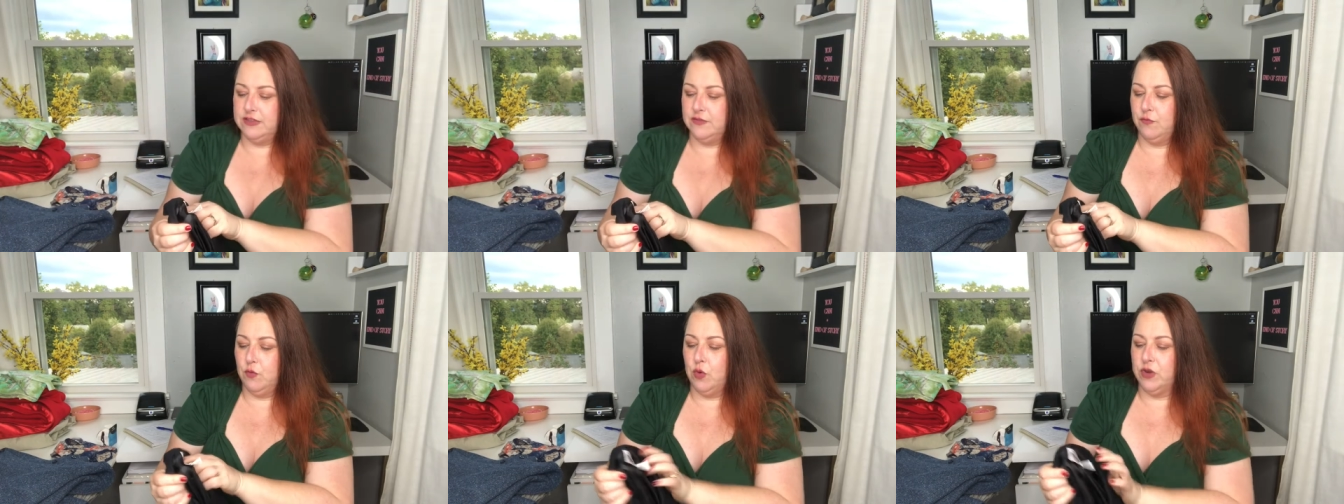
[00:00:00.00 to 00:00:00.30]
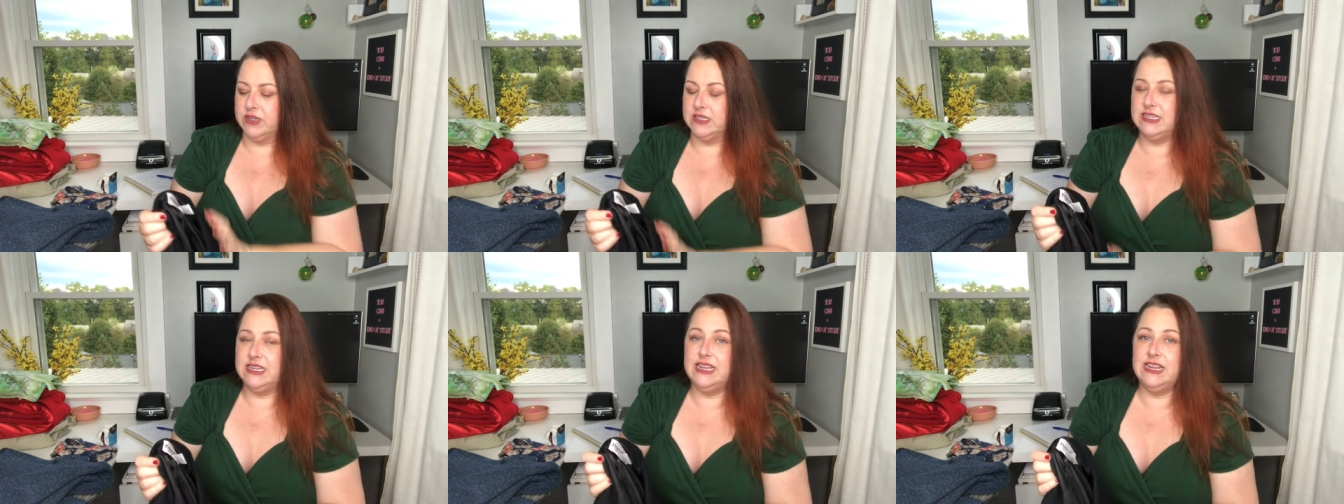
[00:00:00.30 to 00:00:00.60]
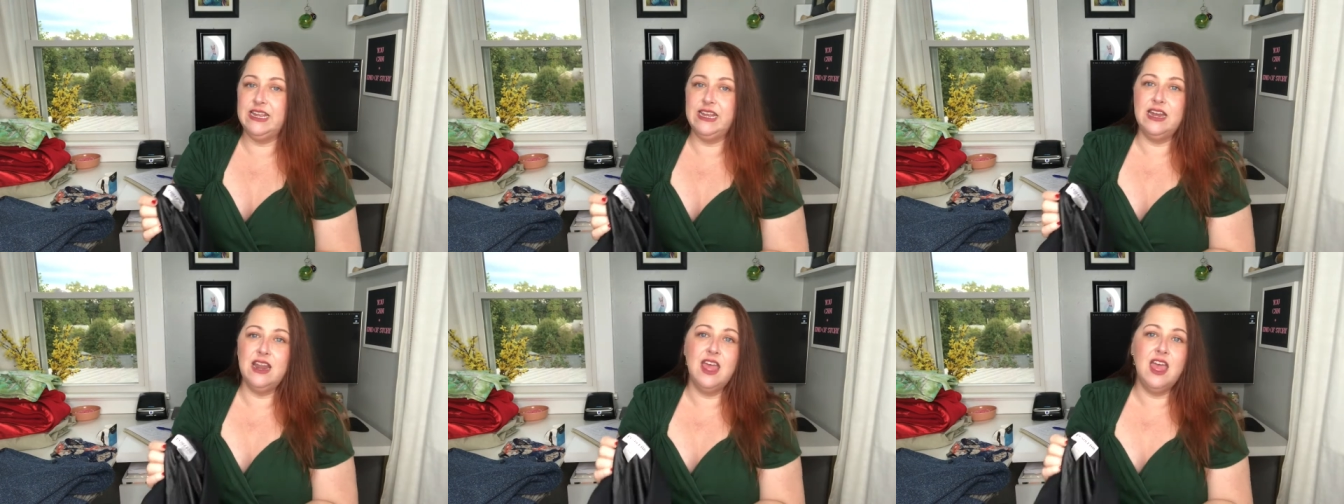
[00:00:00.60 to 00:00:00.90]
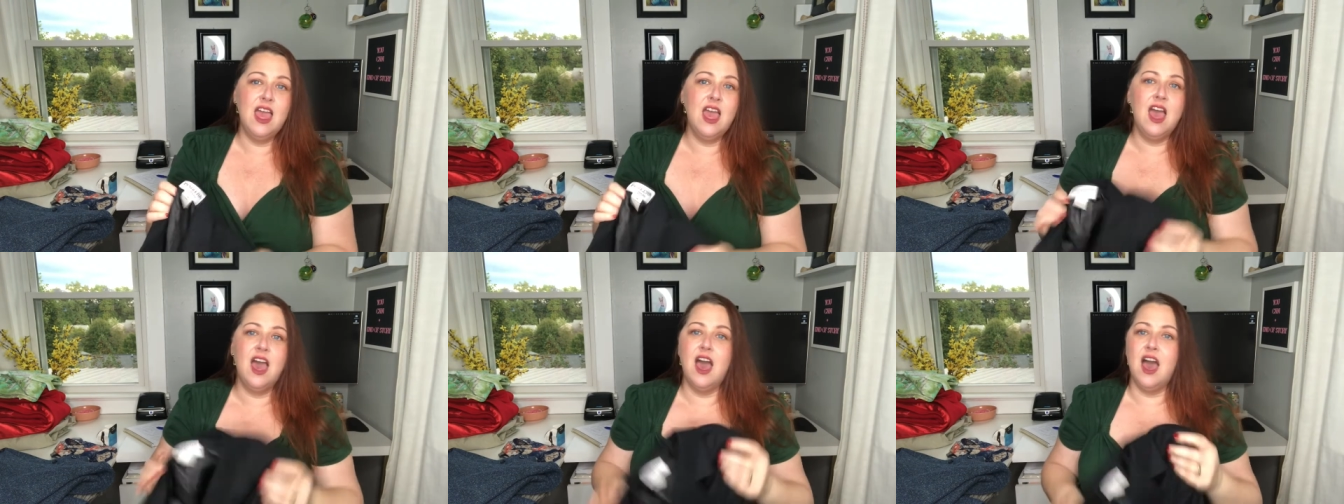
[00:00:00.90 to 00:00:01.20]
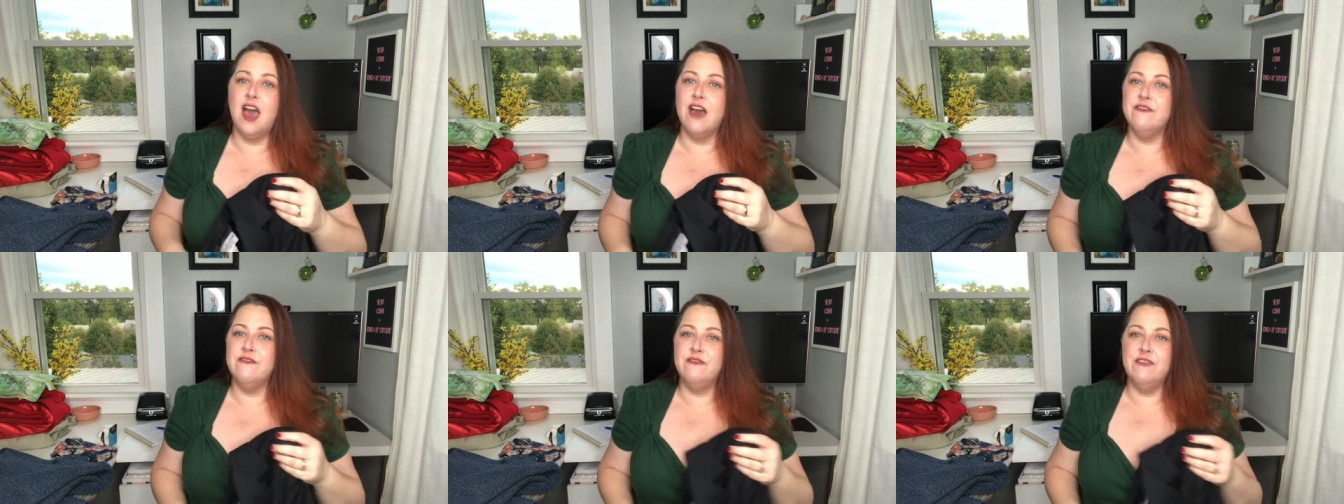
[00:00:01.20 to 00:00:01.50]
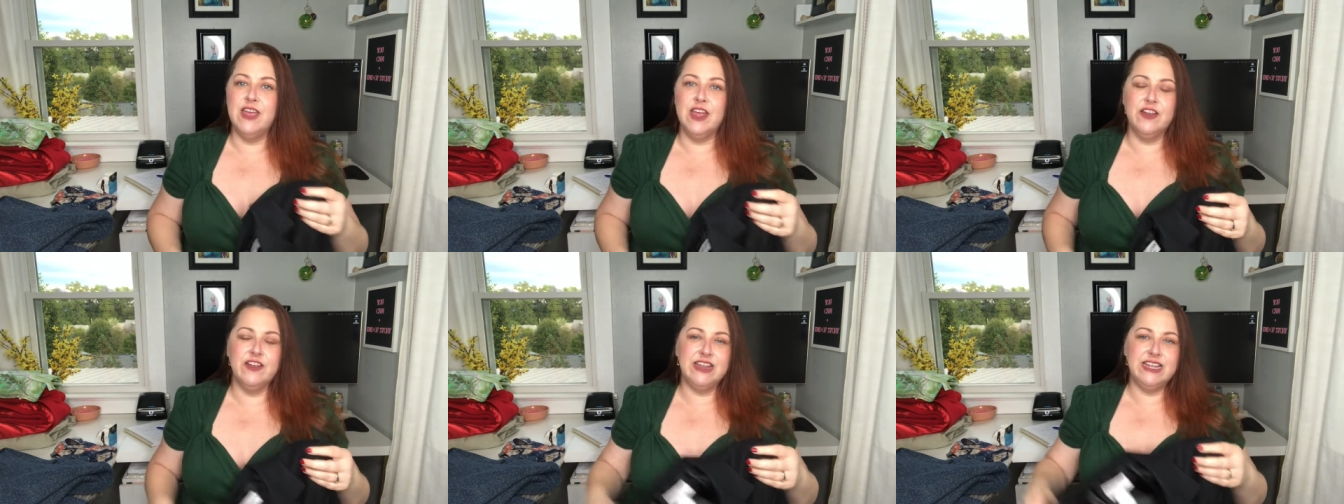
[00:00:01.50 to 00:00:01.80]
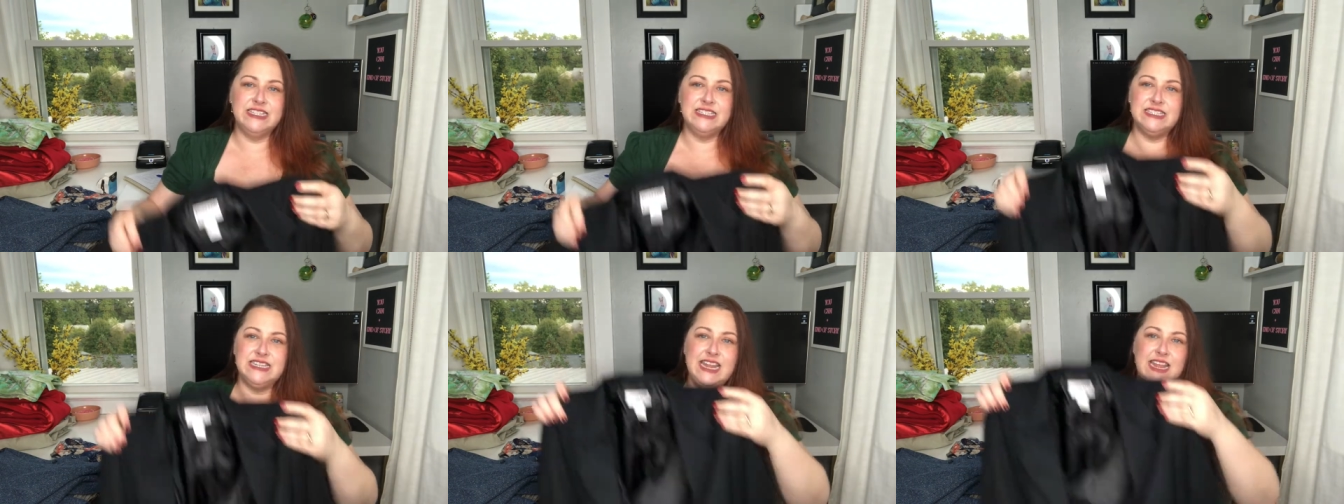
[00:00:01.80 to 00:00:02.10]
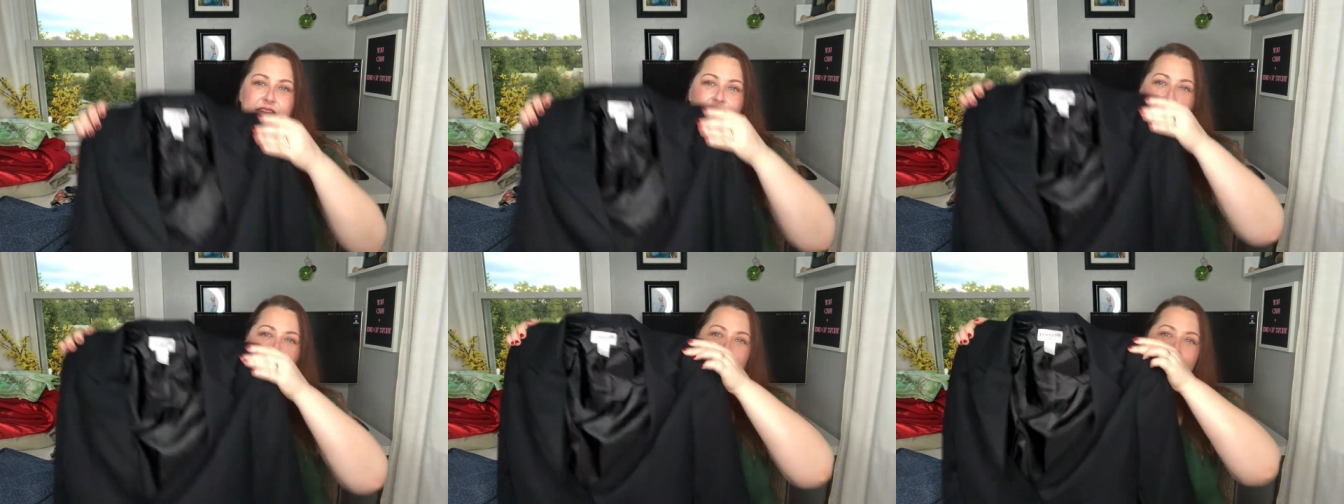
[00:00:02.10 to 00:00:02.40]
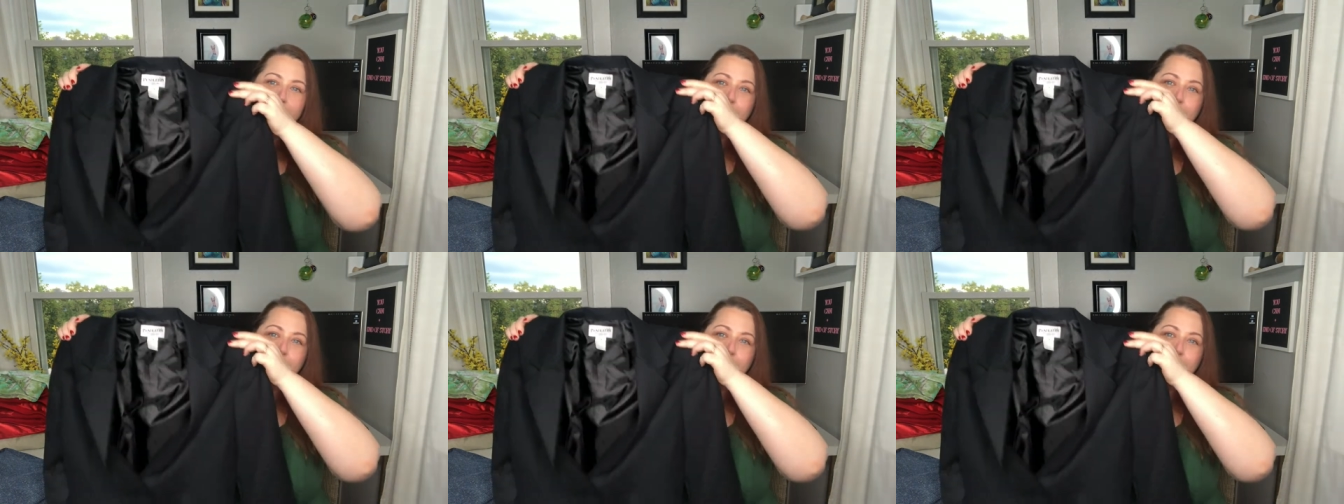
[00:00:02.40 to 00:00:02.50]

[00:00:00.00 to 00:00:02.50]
14, a very standard